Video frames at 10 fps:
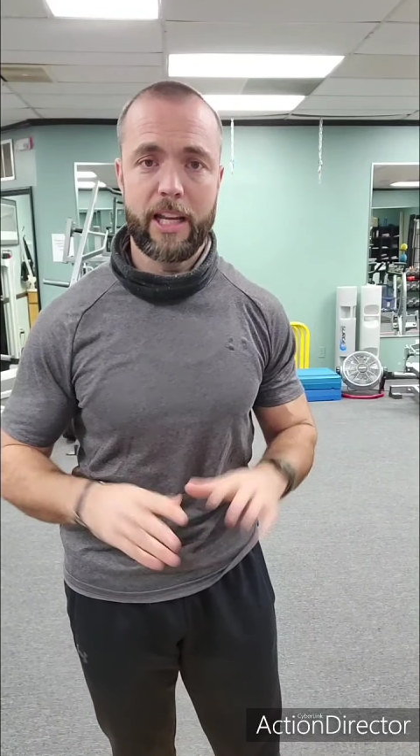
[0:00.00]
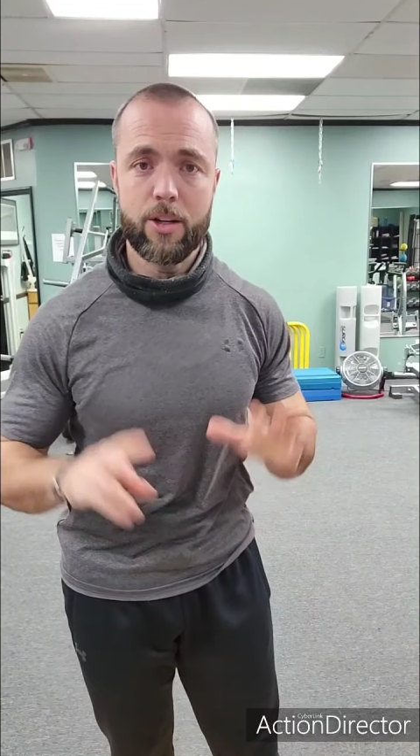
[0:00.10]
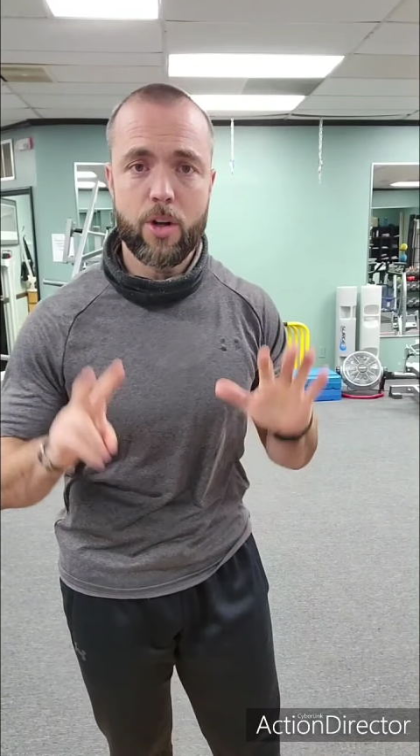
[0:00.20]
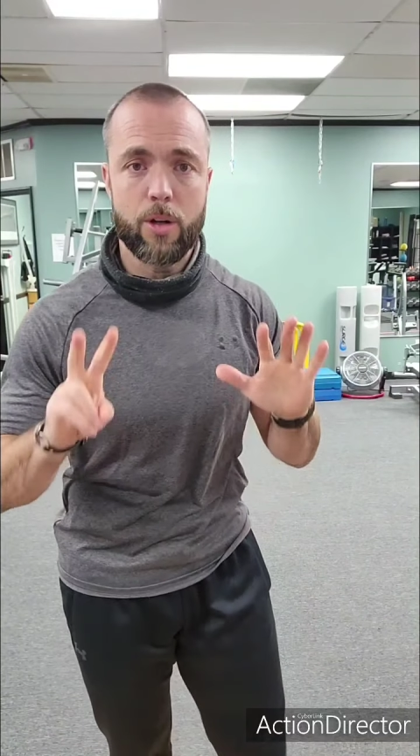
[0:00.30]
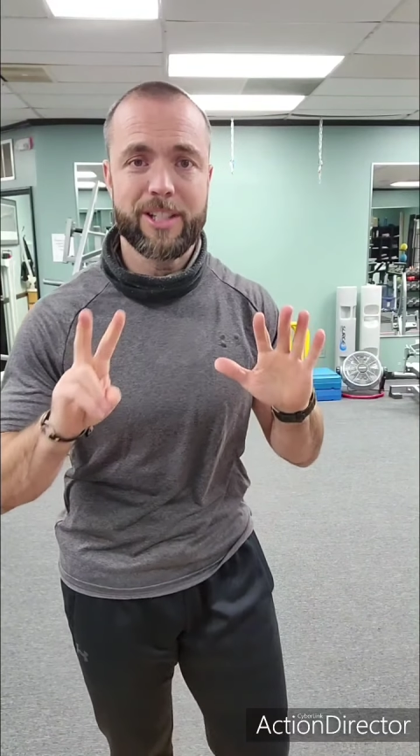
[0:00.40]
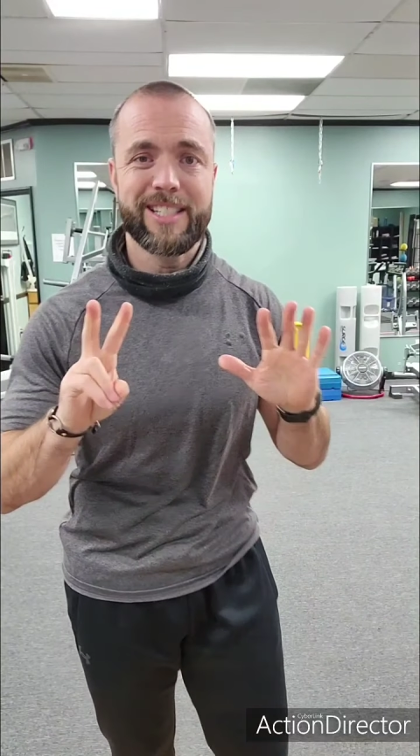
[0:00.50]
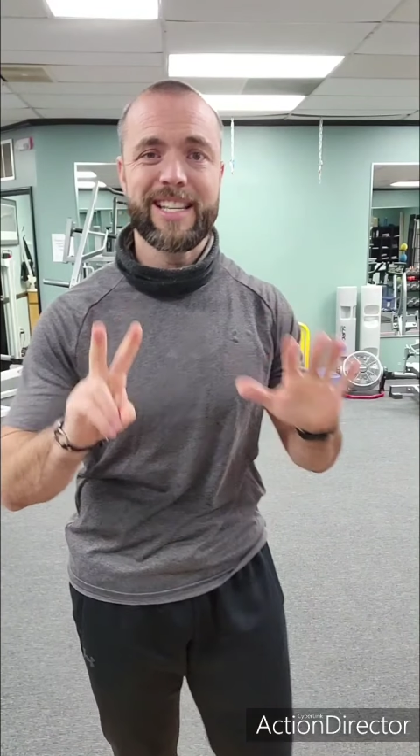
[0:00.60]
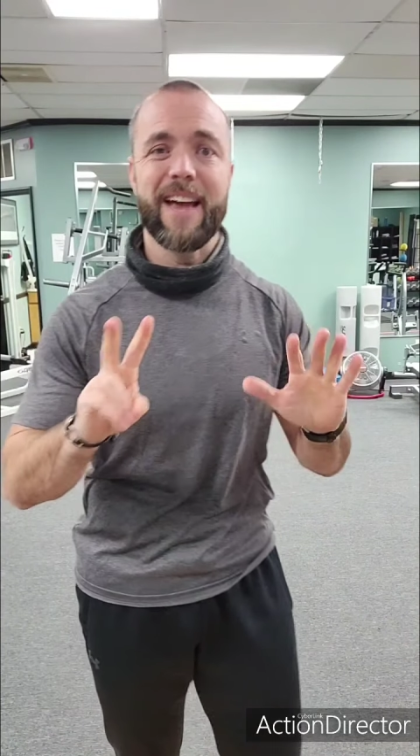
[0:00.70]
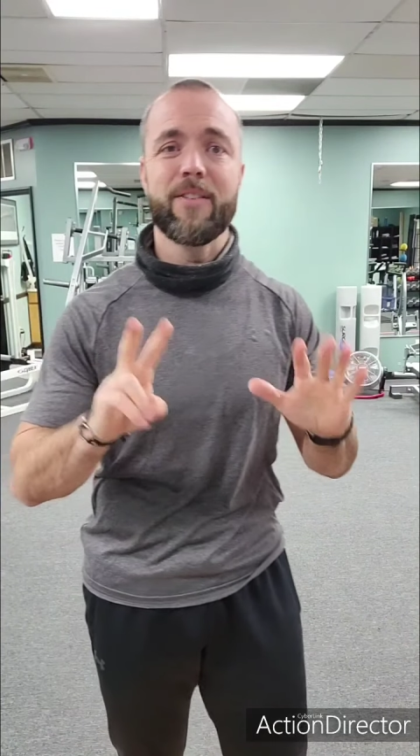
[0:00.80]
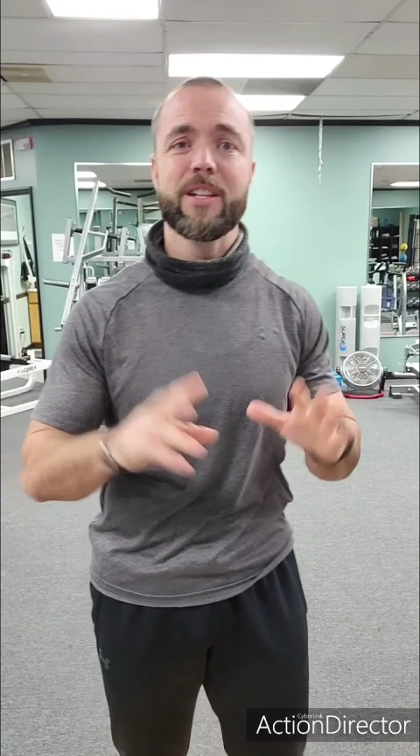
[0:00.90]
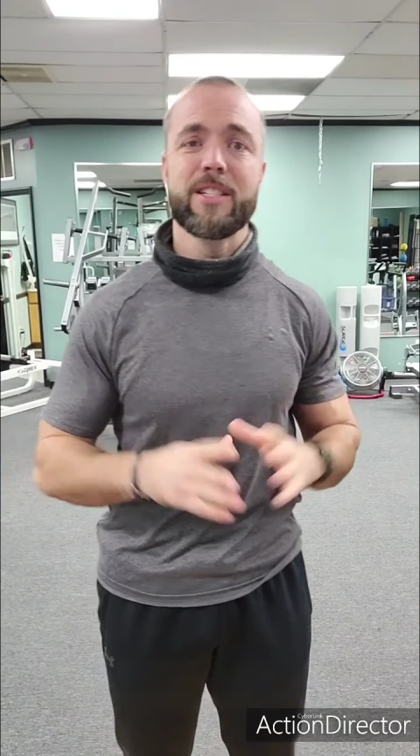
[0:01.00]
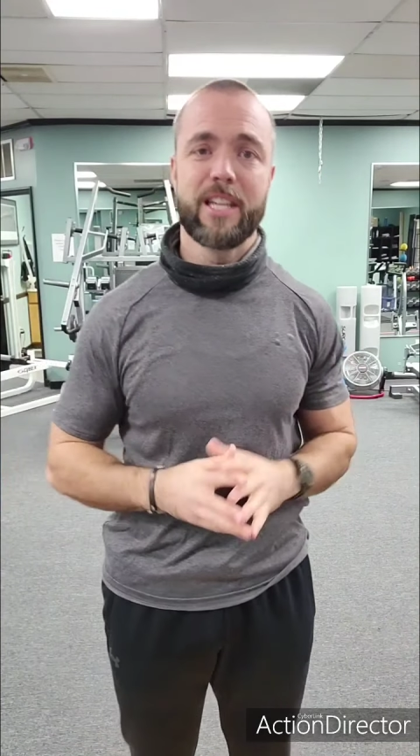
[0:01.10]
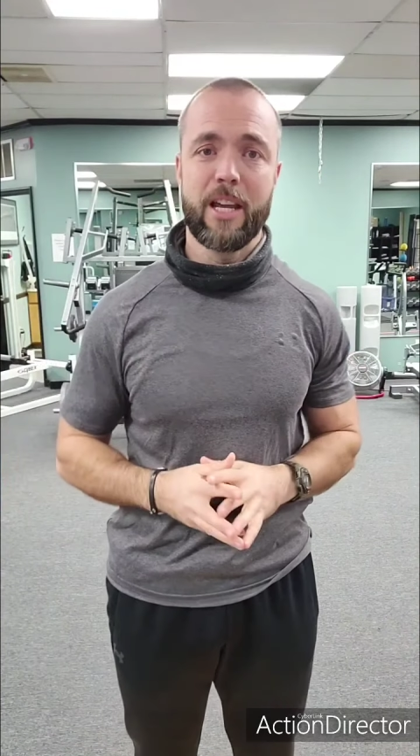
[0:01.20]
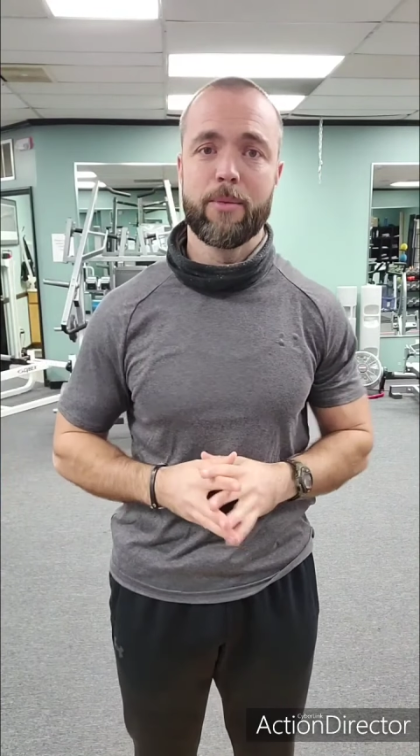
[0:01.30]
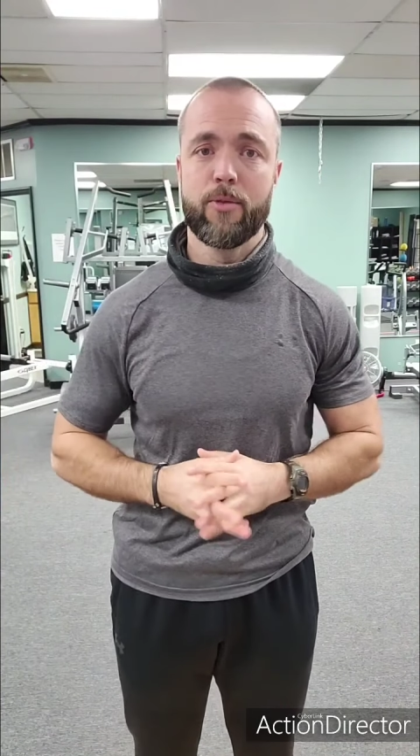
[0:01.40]
Here's our 7
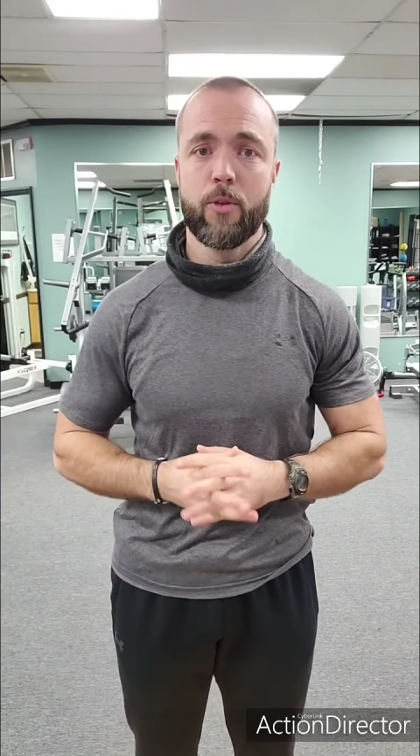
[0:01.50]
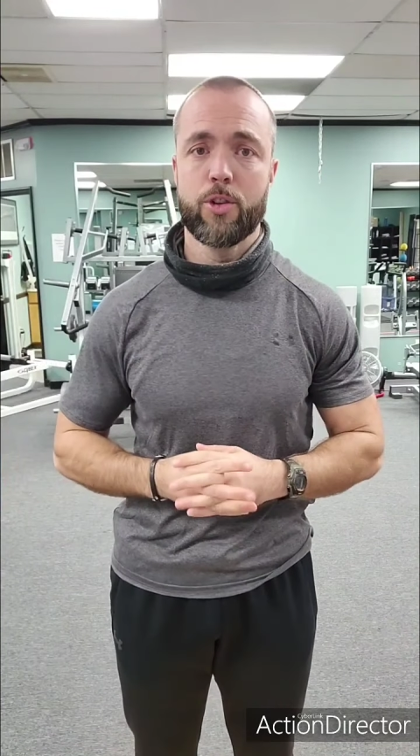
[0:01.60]
tips for